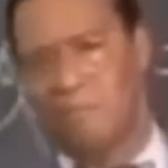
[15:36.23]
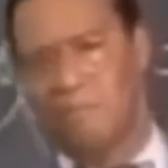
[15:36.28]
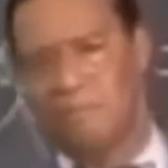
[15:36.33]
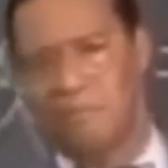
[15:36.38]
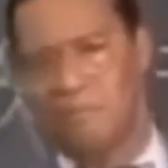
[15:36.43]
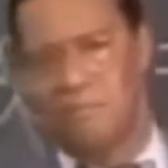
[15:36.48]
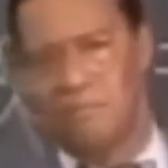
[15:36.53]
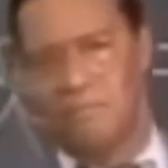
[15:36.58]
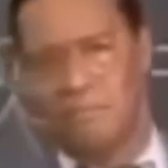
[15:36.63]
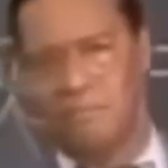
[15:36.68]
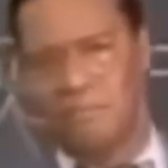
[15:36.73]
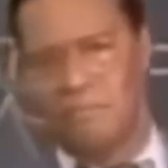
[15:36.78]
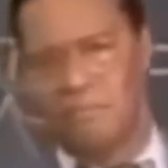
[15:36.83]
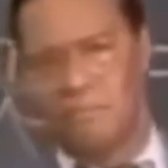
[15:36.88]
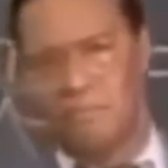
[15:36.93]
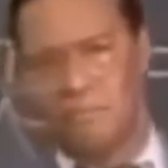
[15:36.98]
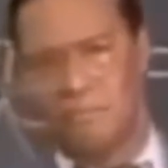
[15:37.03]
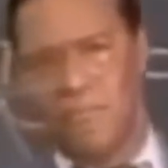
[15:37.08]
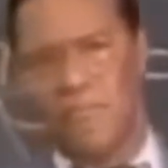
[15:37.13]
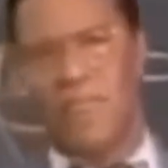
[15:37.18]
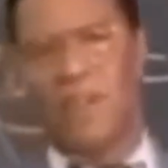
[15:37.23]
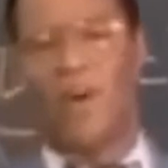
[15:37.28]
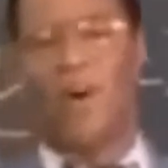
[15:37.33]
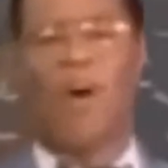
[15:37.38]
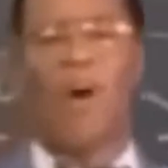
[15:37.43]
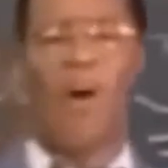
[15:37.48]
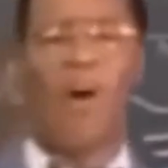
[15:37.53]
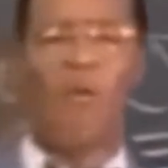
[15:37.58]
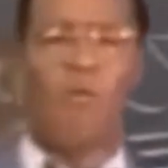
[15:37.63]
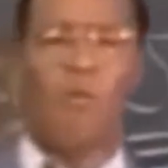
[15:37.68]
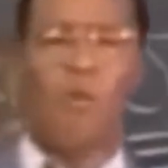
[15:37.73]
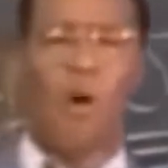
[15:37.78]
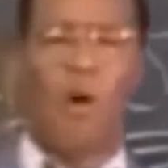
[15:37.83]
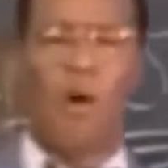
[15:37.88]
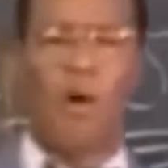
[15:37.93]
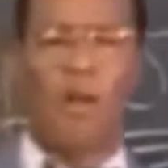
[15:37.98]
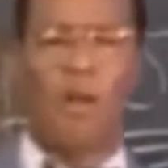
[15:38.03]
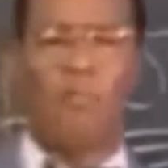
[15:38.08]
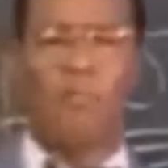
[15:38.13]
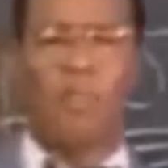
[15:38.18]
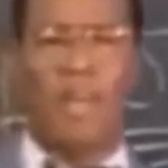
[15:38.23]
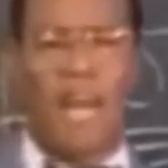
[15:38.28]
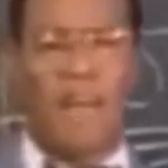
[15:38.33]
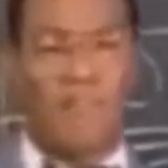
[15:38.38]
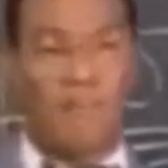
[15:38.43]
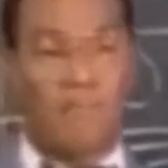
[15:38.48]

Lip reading: in all walk of life.